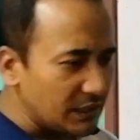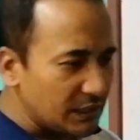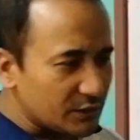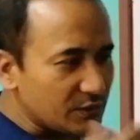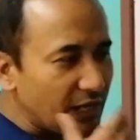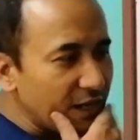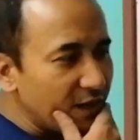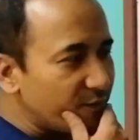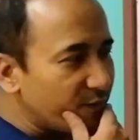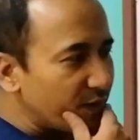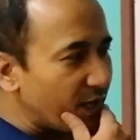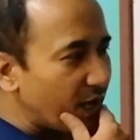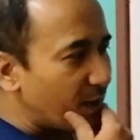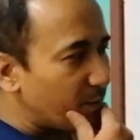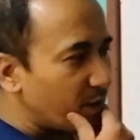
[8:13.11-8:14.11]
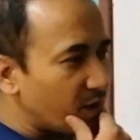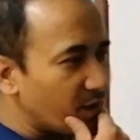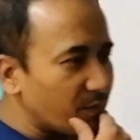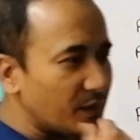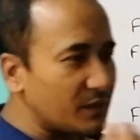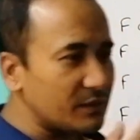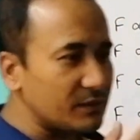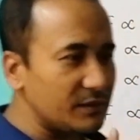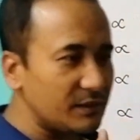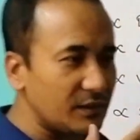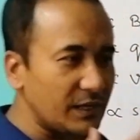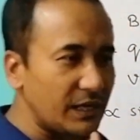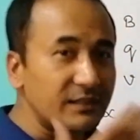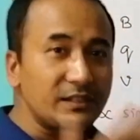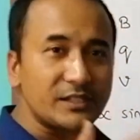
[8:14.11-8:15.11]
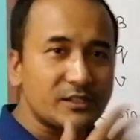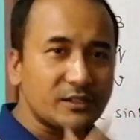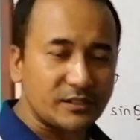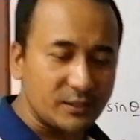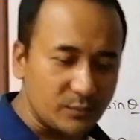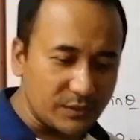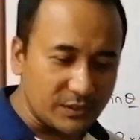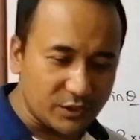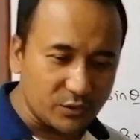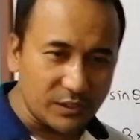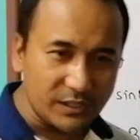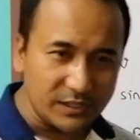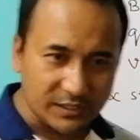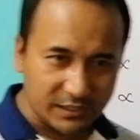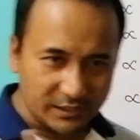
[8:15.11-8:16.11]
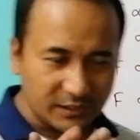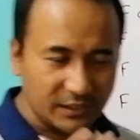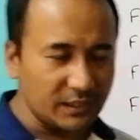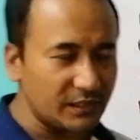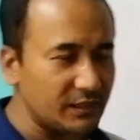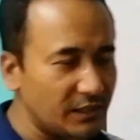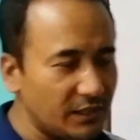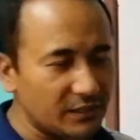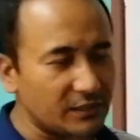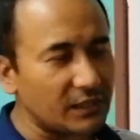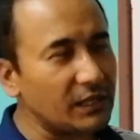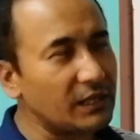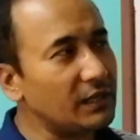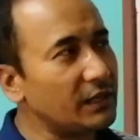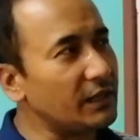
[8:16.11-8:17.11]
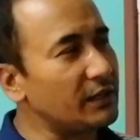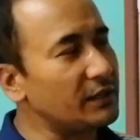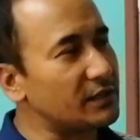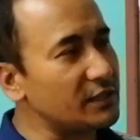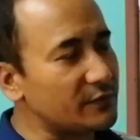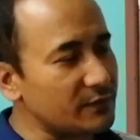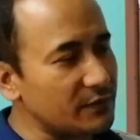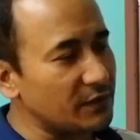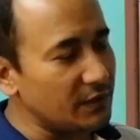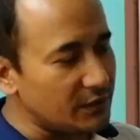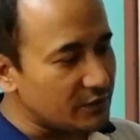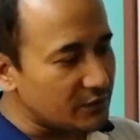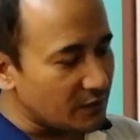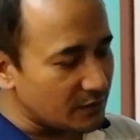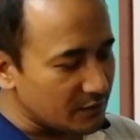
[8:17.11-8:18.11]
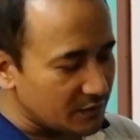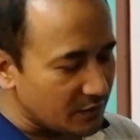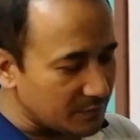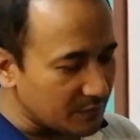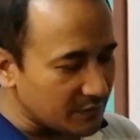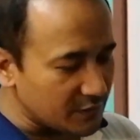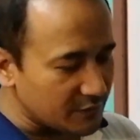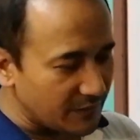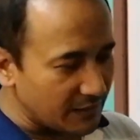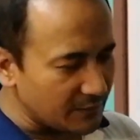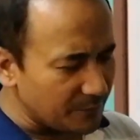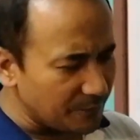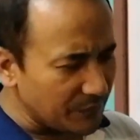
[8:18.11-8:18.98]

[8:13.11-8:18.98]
So I often have a healthy discussion with students in terms of this fact.